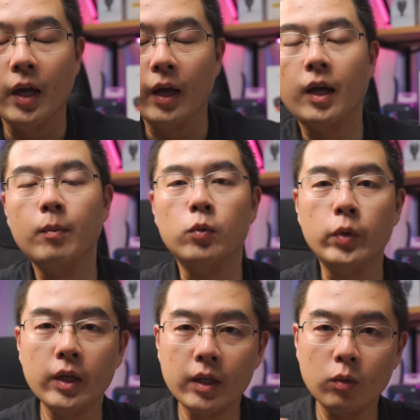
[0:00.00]
and I'm
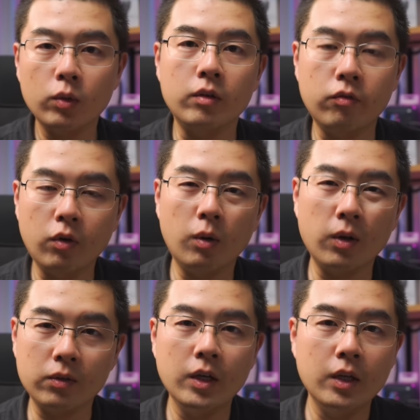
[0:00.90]
really looking
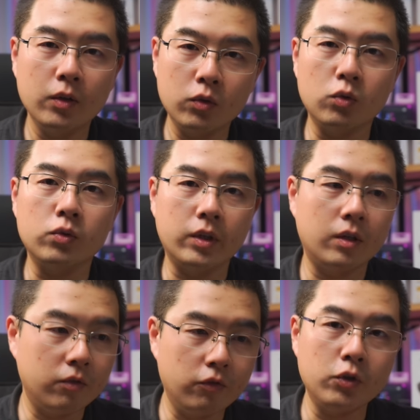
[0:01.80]
forward to
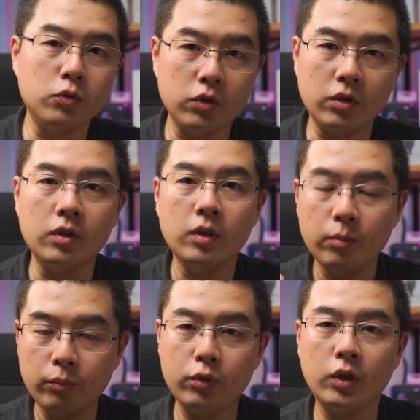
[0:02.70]
their future
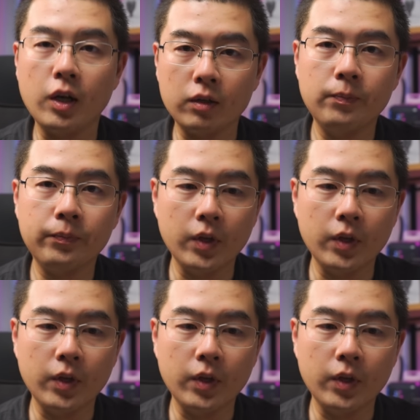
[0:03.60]
product.